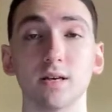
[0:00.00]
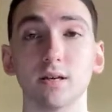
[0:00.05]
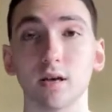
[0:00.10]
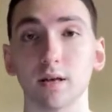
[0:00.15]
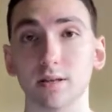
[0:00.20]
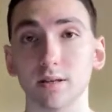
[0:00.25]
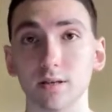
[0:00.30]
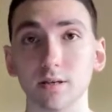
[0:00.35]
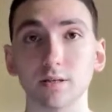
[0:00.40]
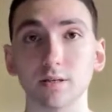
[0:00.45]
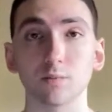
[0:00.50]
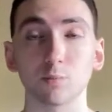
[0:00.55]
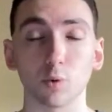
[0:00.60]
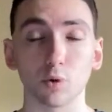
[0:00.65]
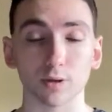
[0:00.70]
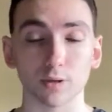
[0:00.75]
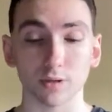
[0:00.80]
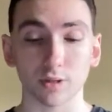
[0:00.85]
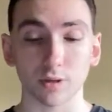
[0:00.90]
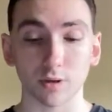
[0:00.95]
I think it's
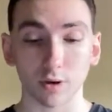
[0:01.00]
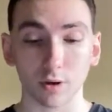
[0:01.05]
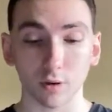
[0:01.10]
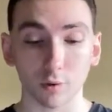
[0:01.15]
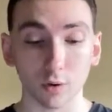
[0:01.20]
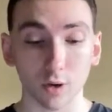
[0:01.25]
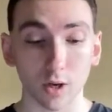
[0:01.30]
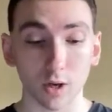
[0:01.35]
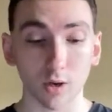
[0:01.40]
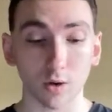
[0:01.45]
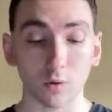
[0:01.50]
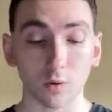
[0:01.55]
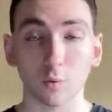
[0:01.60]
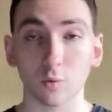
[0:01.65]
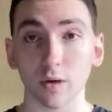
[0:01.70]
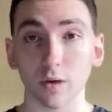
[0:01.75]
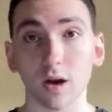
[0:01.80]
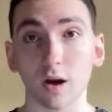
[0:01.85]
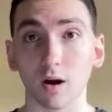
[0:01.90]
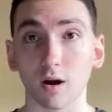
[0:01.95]
important to know
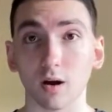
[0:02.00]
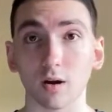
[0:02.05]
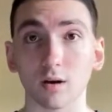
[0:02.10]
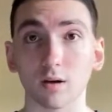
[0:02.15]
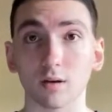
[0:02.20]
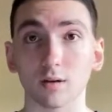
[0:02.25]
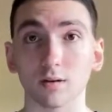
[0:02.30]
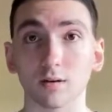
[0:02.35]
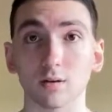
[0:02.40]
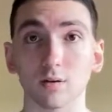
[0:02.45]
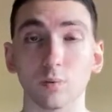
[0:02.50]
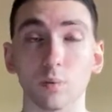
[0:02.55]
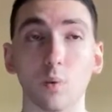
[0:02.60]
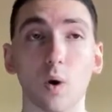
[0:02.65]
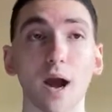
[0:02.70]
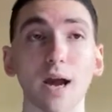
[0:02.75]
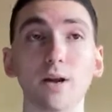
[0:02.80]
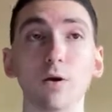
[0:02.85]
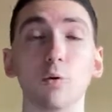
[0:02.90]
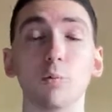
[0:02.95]
we are
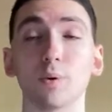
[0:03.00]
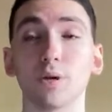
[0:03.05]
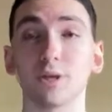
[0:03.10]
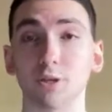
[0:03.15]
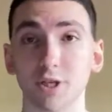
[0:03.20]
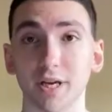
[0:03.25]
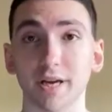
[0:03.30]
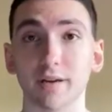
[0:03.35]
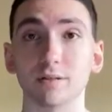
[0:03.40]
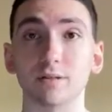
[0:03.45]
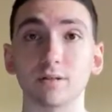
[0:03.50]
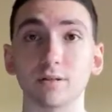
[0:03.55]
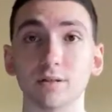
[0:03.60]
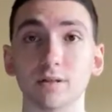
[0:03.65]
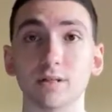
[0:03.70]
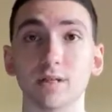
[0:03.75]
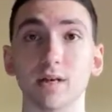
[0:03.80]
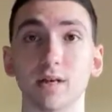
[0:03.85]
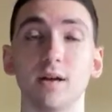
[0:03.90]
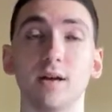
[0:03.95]
wide open
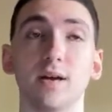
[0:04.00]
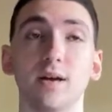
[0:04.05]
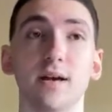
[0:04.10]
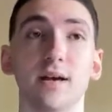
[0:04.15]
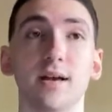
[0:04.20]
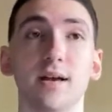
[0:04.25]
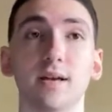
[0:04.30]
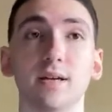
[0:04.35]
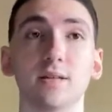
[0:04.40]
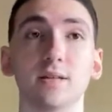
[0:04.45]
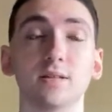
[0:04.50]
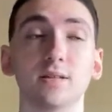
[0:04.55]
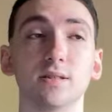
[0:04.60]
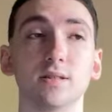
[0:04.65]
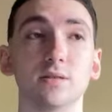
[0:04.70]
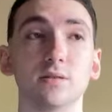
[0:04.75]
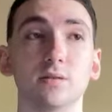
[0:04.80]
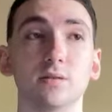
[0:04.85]
channels, and